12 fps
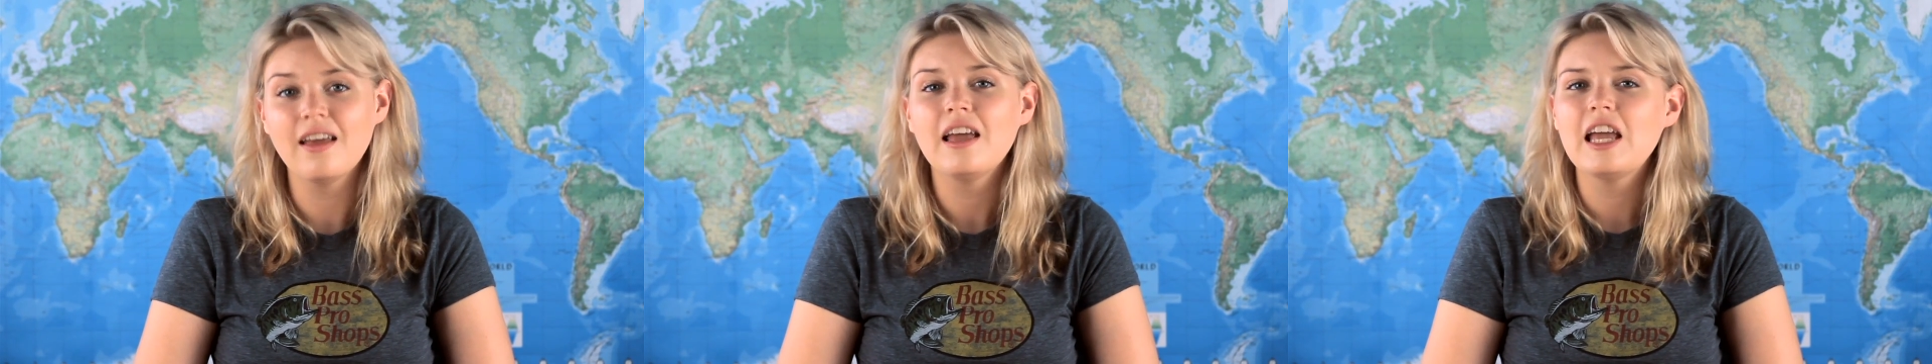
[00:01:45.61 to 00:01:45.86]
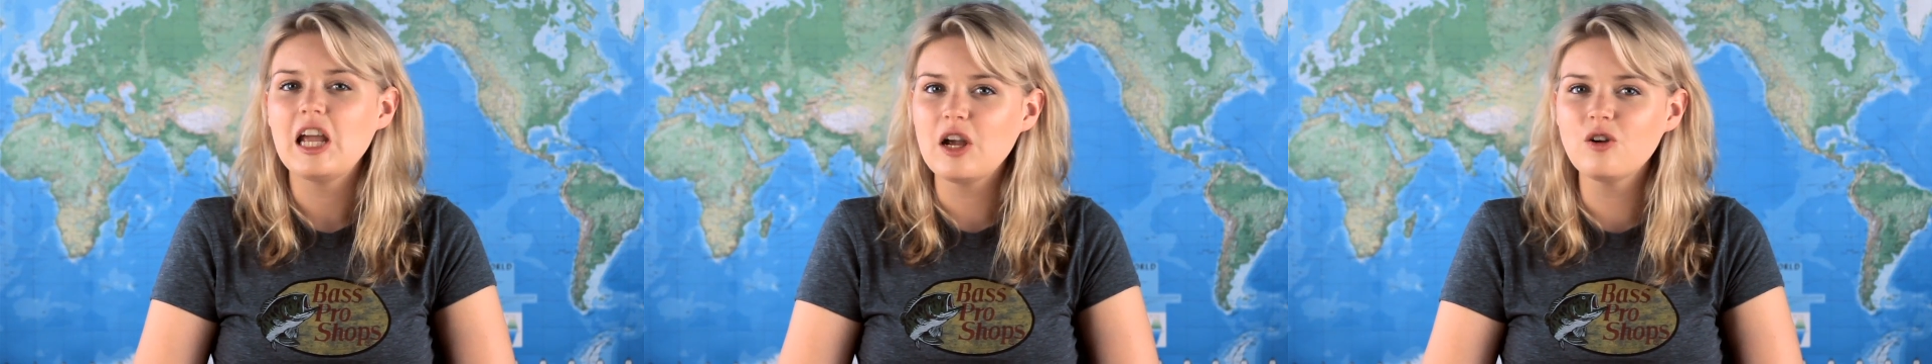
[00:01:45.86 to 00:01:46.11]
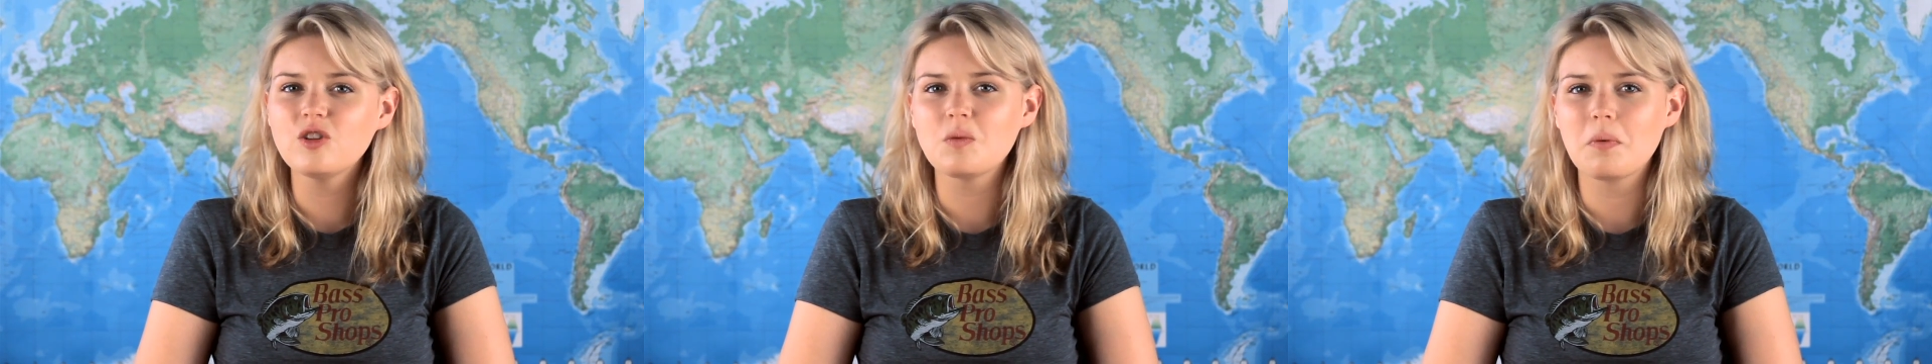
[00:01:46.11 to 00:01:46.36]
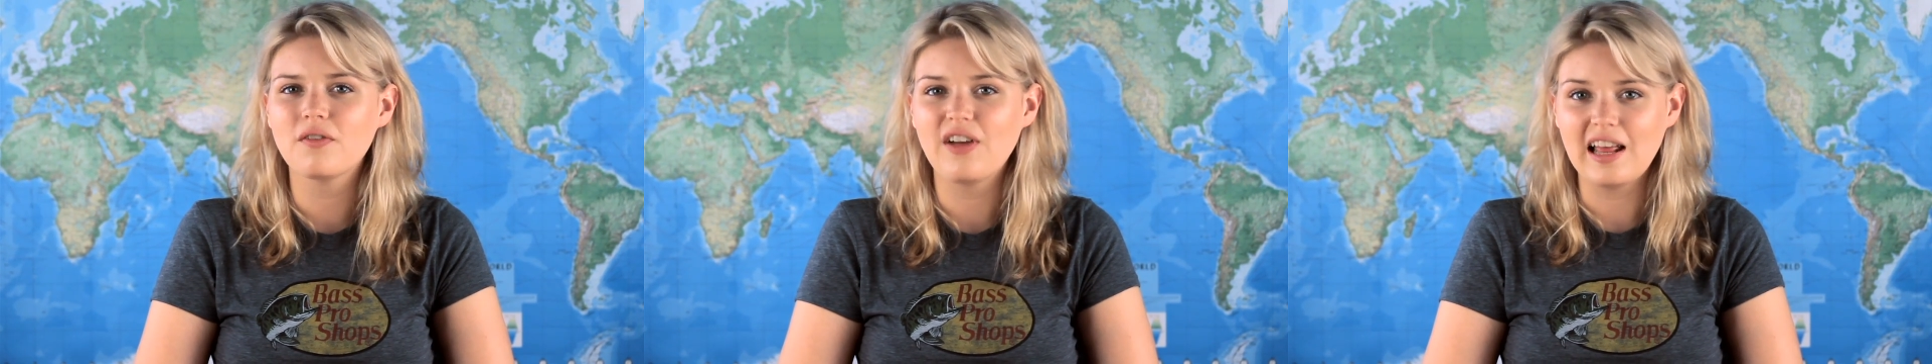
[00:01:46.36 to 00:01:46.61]
here are the
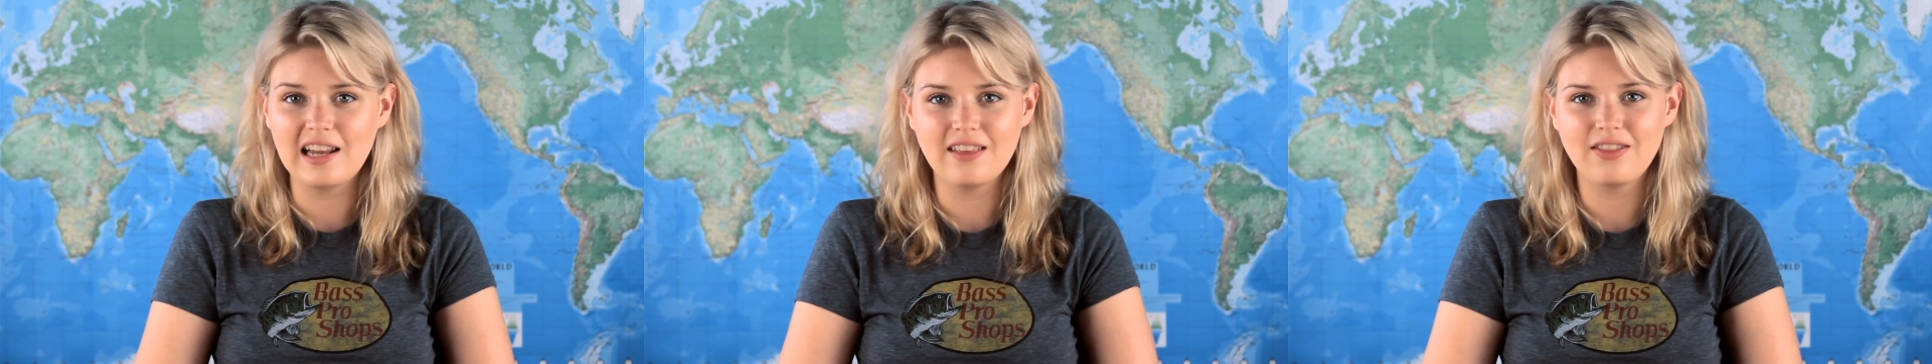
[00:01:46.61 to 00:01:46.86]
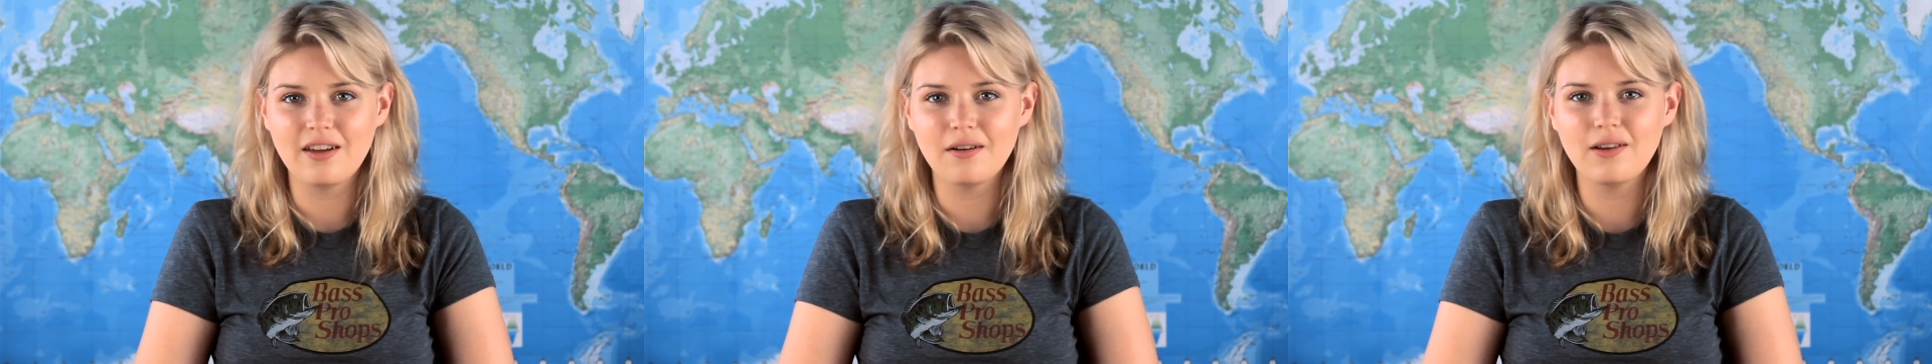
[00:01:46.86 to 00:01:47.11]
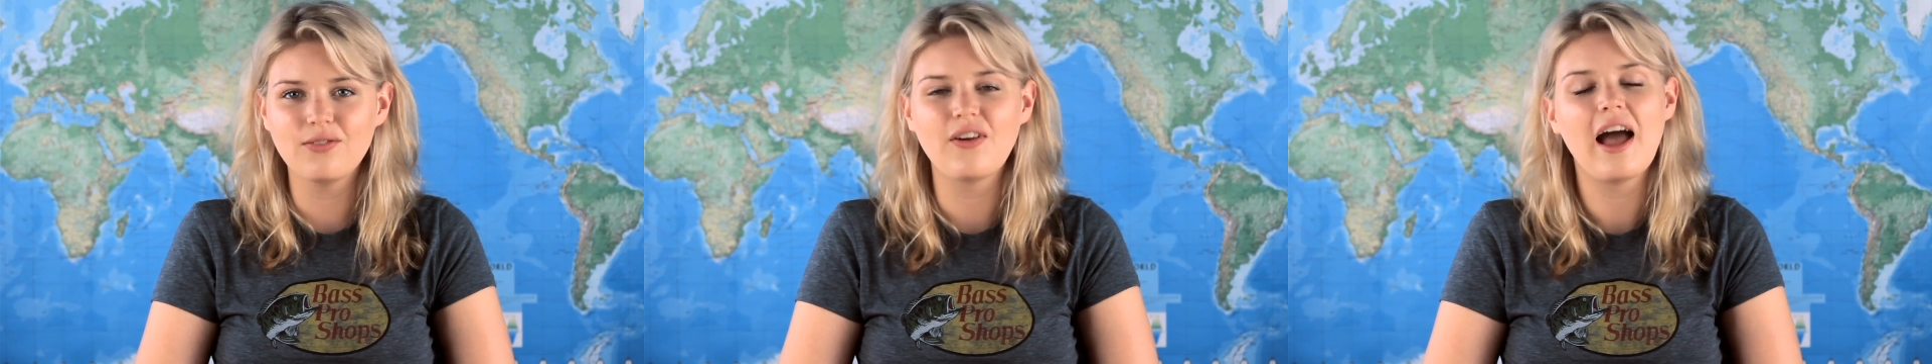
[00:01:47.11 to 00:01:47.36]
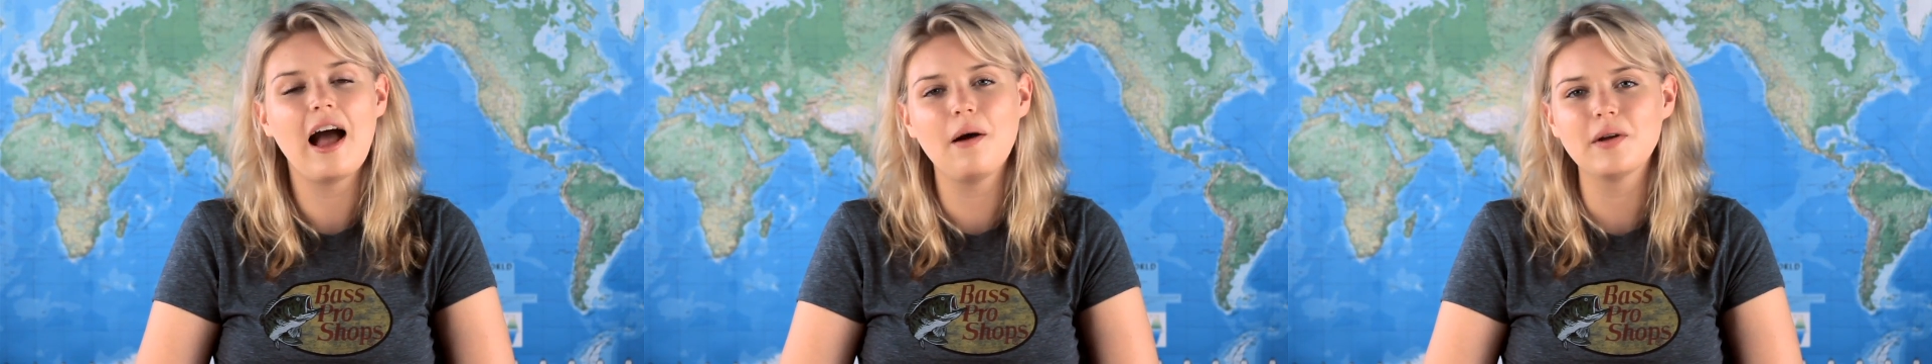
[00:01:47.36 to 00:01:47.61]
prevailing theories for
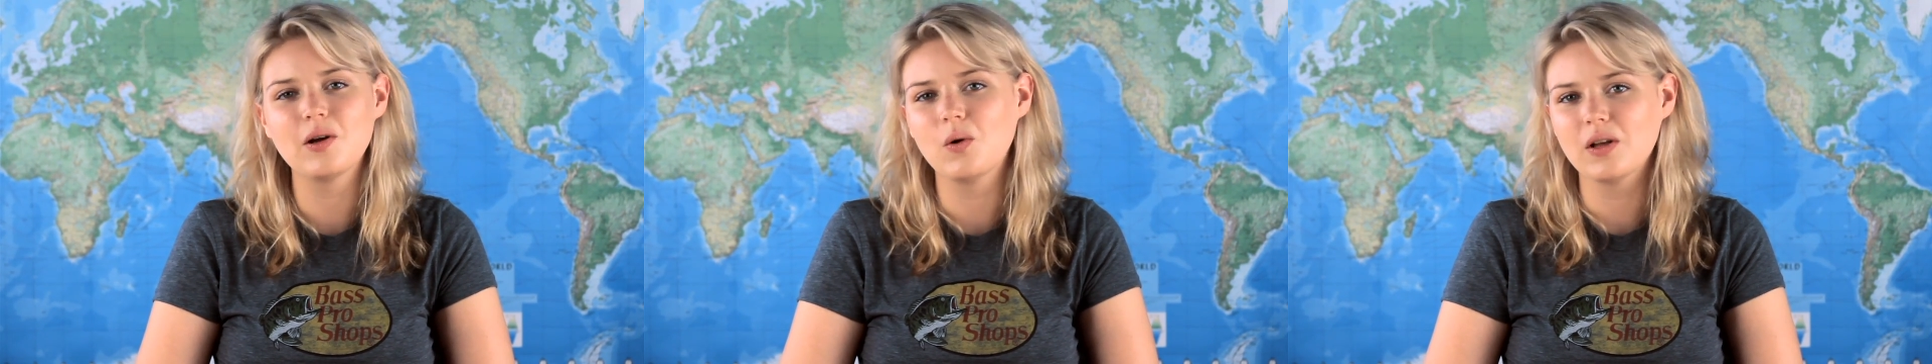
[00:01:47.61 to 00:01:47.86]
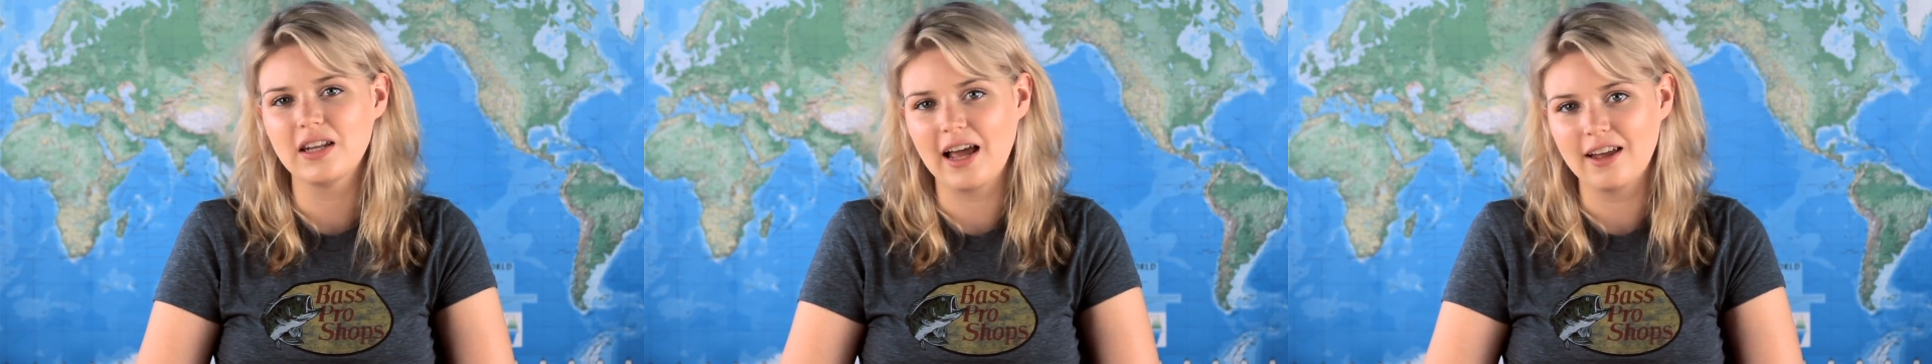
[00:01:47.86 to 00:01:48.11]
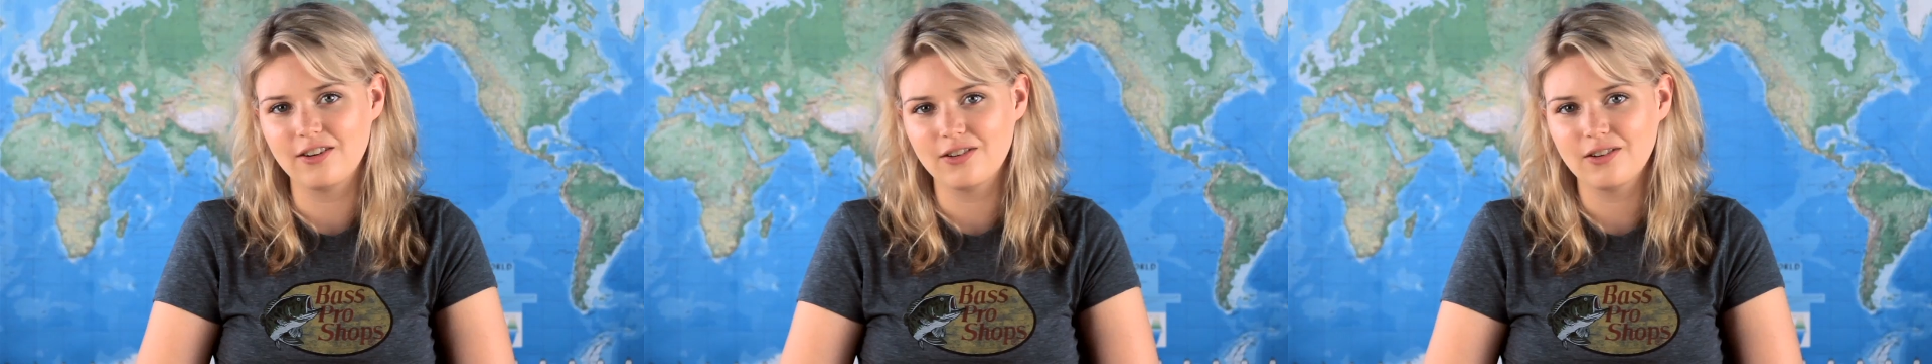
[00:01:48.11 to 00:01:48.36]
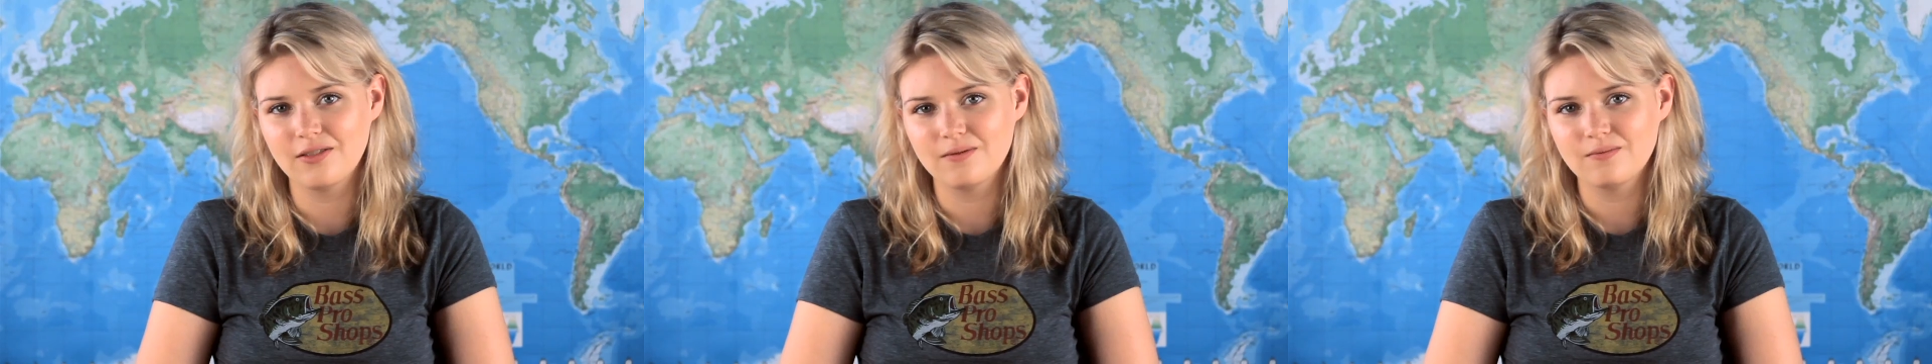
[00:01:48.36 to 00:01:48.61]
how it all could end.